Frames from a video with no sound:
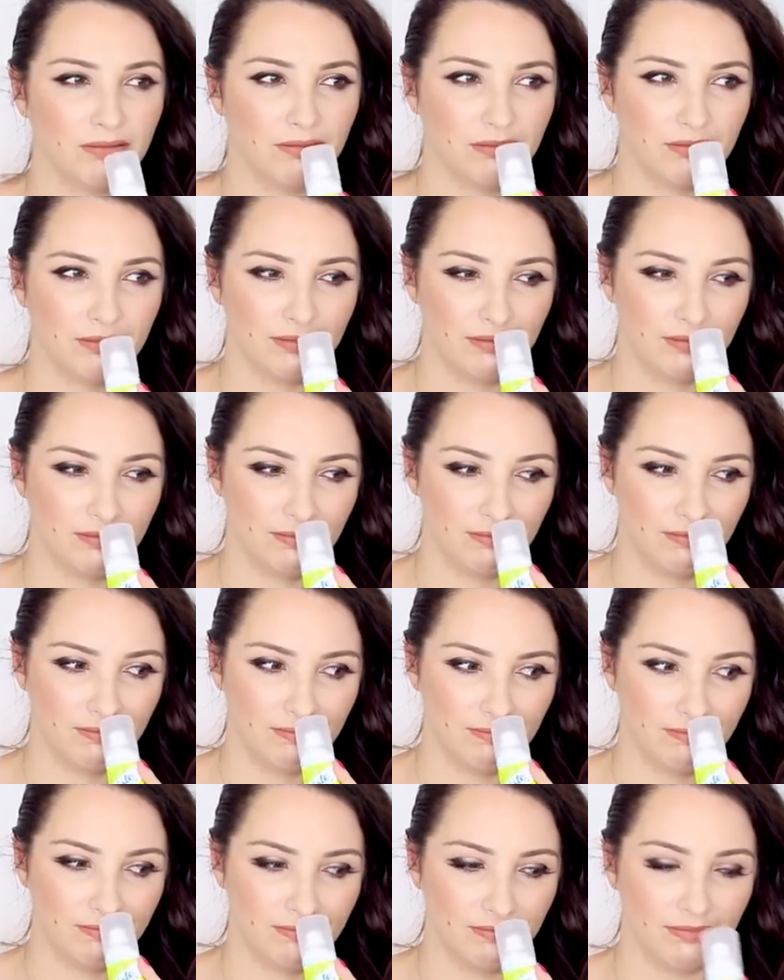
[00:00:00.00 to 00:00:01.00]

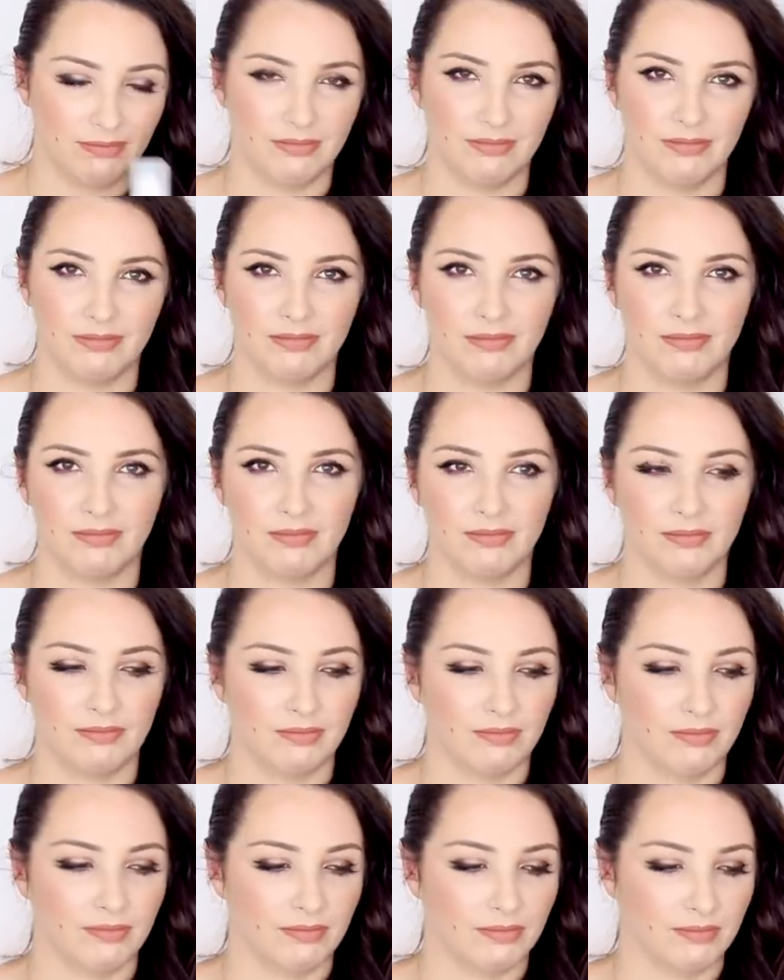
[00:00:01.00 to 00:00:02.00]

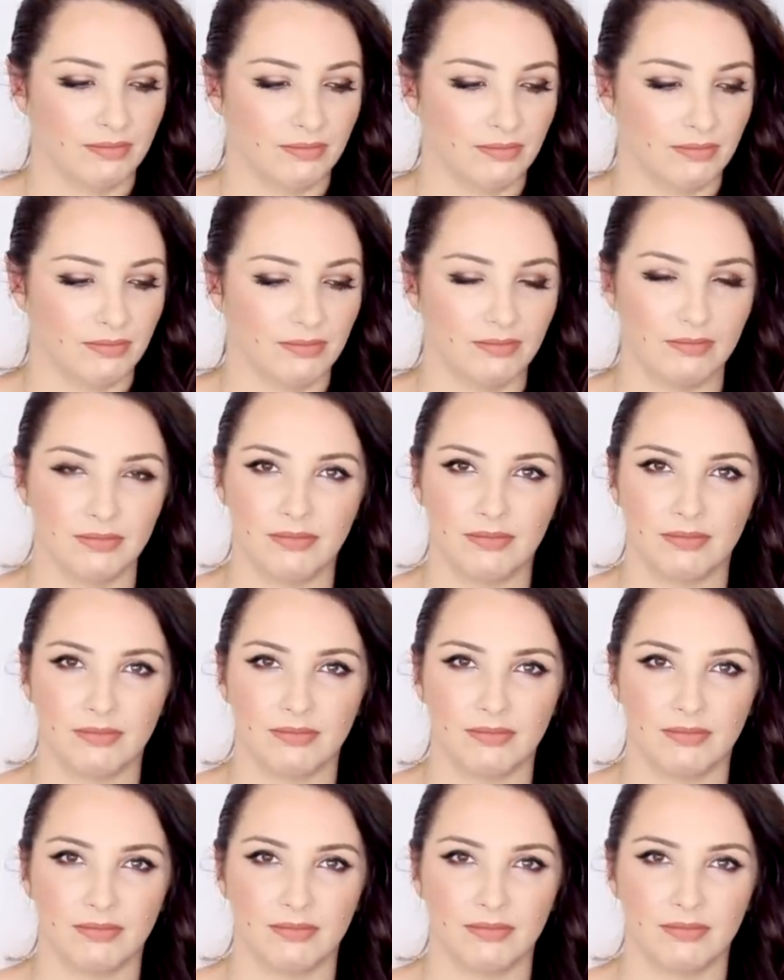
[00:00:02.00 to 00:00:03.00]

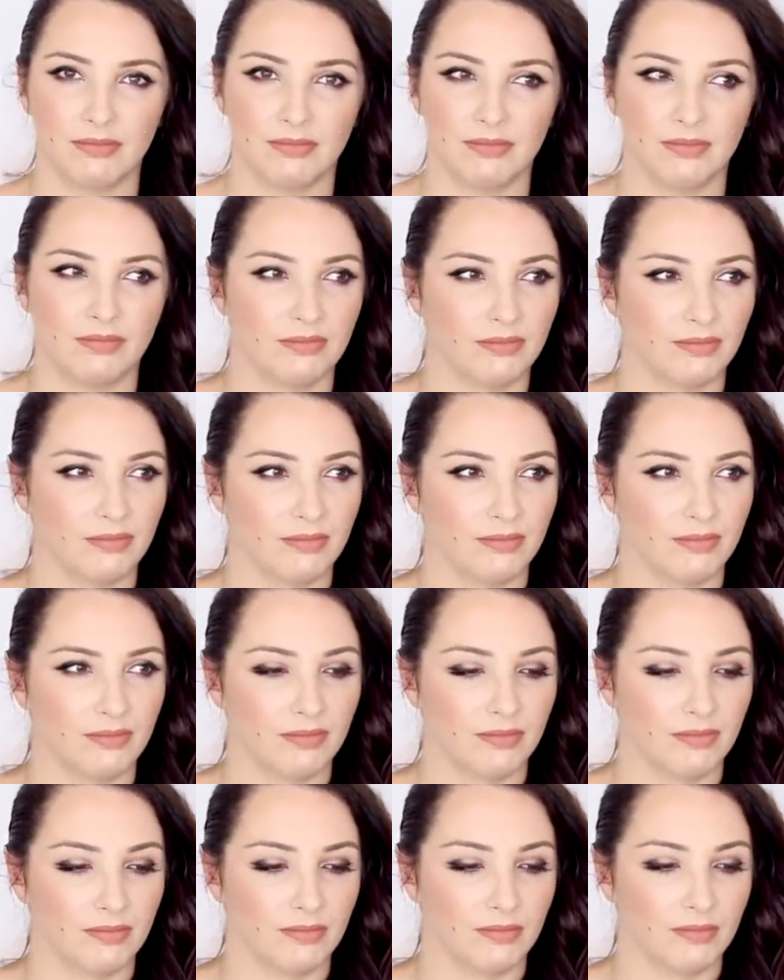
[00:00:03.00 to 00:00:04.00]

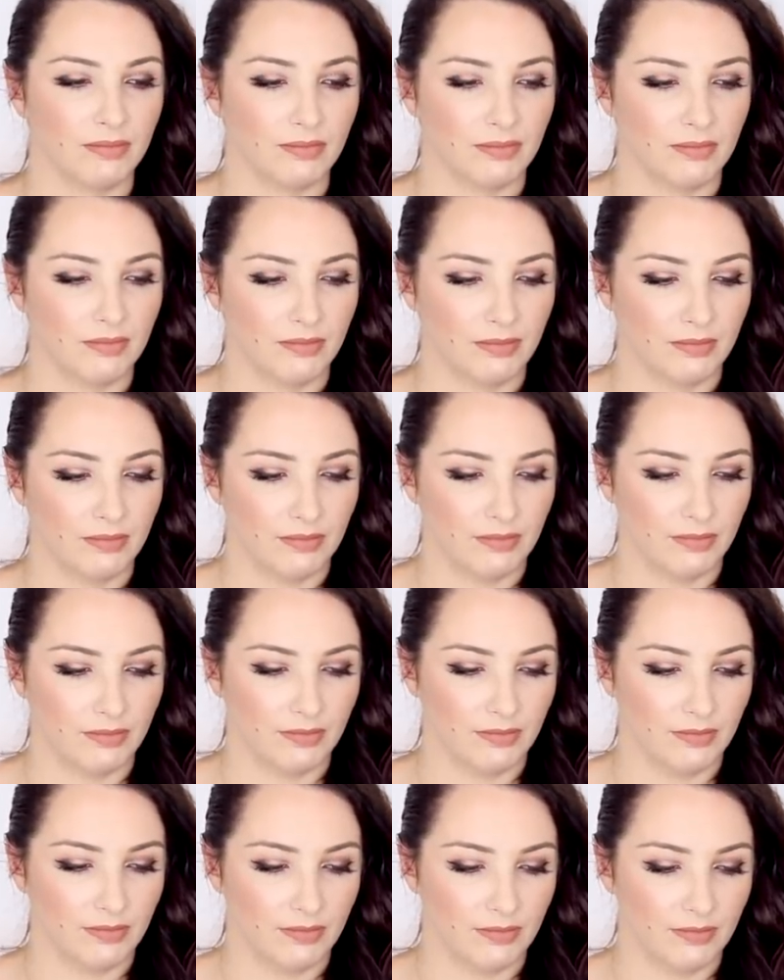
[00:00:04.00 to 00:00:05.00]

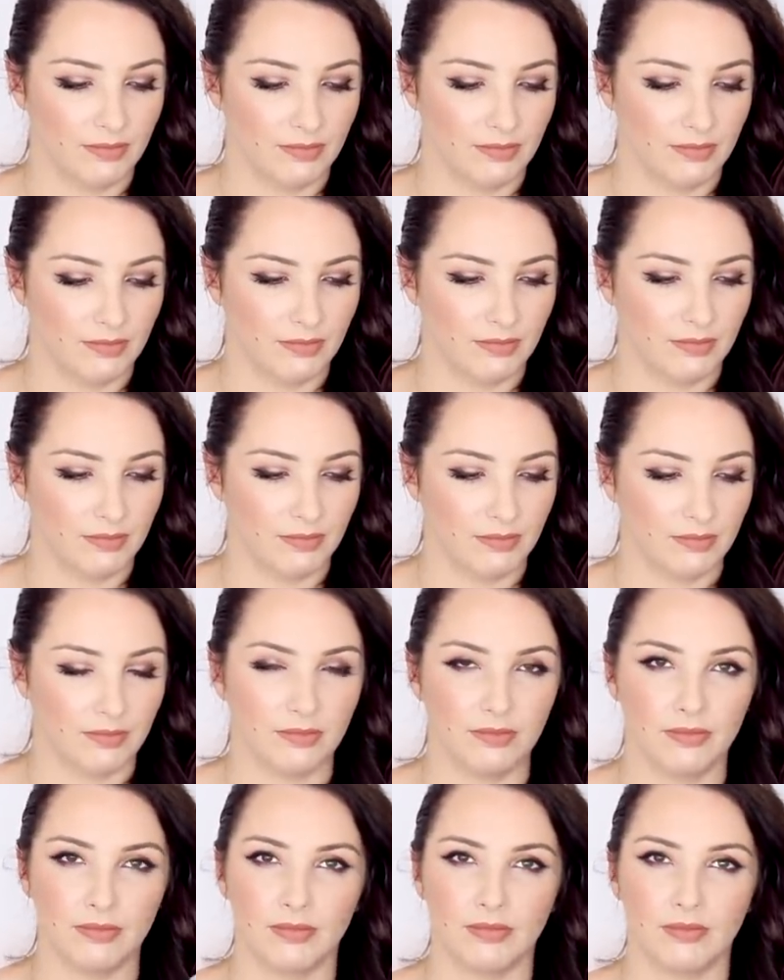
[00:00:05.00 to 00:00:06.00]

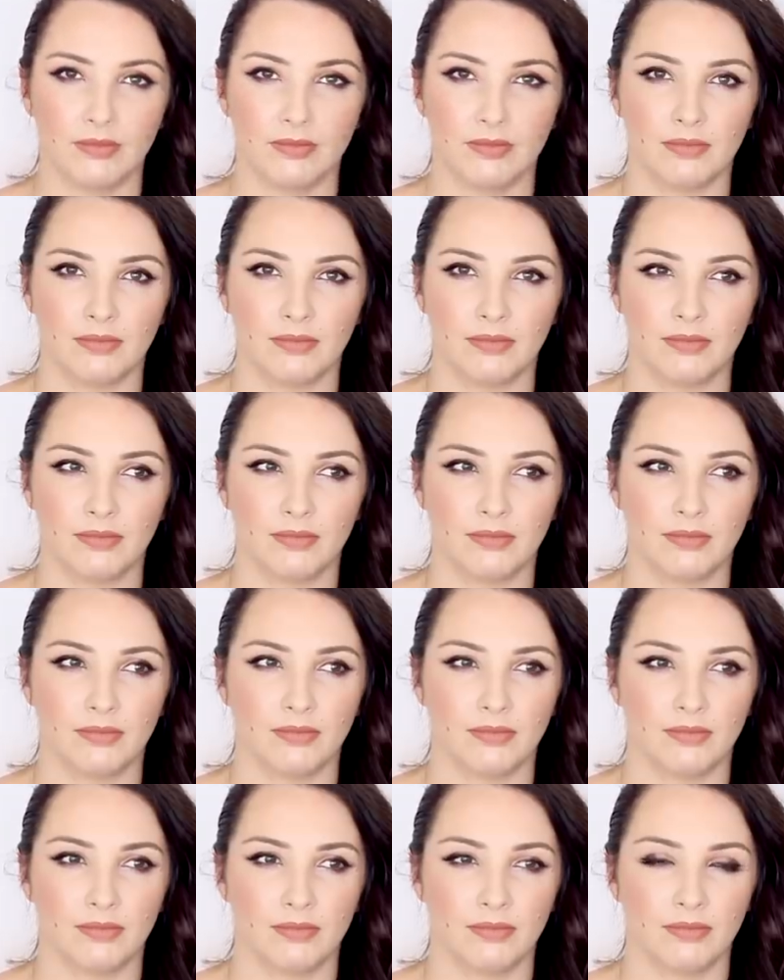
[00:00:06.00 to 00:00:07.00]

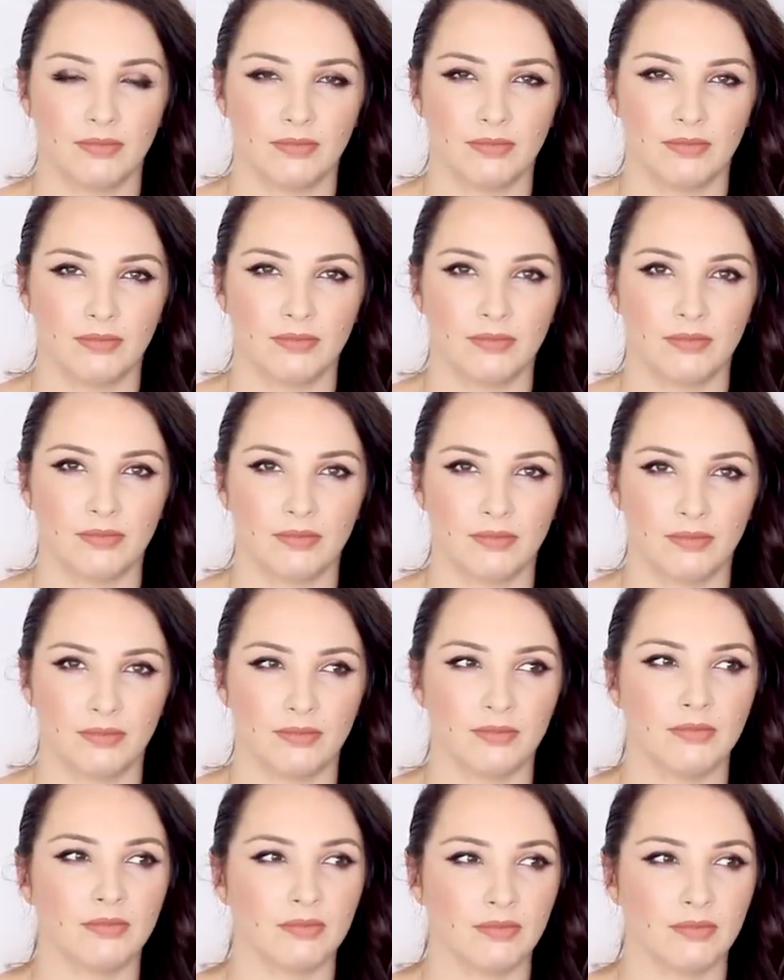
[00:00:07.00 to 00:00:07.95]
No words are spoken by the person on screen.